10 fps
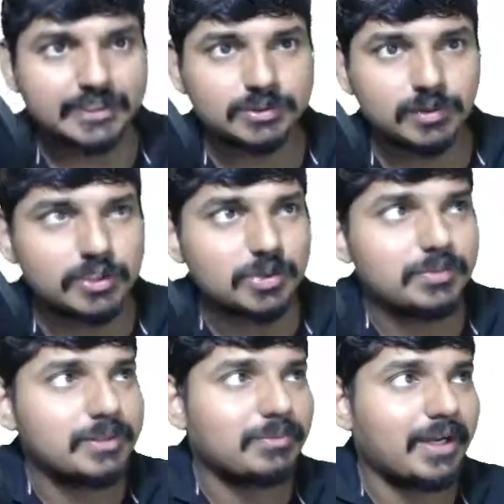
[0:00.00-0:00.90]
It's going to
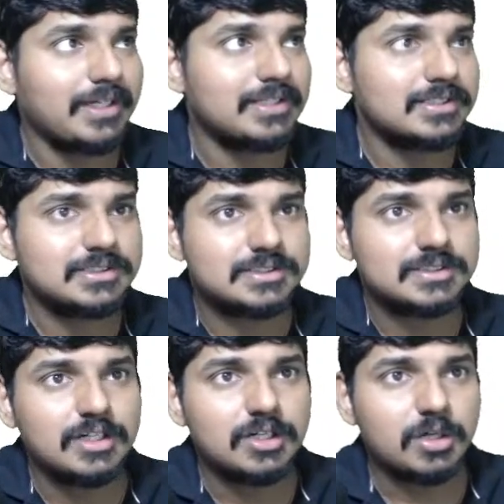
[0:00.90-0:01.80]
be minus
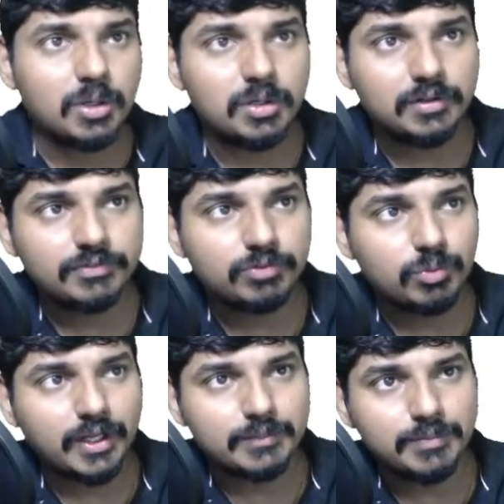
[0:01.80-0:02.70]
of
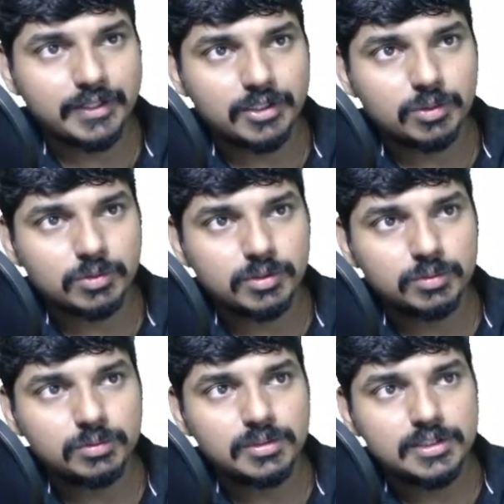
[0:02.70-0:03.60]
1 by root
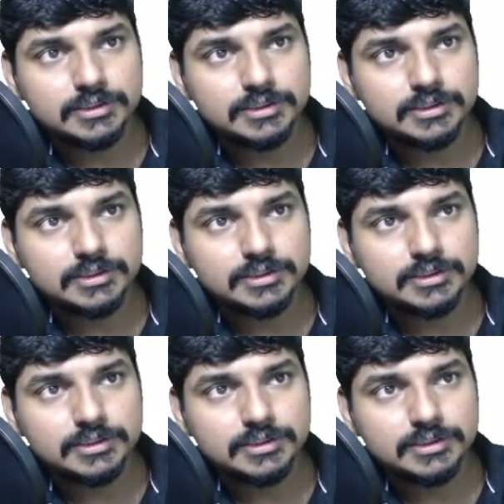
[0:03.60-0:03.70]
2.